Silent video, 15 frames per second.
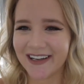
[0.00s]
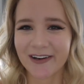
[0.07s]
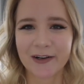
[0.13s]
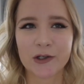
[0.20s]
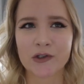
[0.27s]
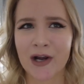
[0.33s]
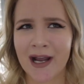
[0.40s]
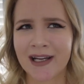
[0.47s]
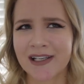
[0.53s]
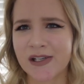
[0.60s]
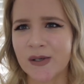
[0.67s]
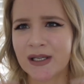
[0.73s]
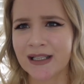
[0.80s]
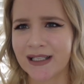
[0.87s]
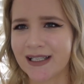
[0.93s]
Or trying
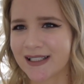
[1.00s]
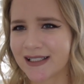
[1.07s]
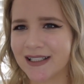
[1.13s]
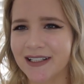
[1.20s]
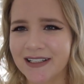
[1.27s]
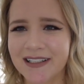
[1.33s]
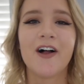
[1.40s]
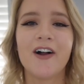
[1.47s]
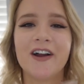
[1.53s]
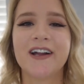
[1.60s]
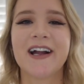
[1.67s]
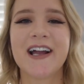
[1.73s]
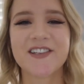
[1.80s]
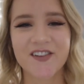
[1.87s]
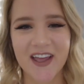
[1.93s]
to, at least.
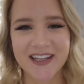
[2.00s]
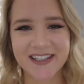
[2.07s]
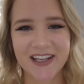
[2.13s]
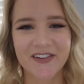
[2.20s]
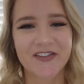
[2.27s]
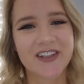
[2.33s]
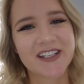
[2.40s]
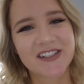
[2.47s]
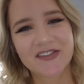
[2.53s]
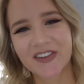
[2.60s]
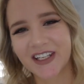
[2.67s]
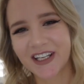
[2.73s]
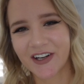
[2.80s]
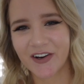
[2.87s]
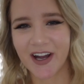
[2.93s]
Alright guys, well, that's it for this
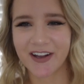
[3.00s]
video.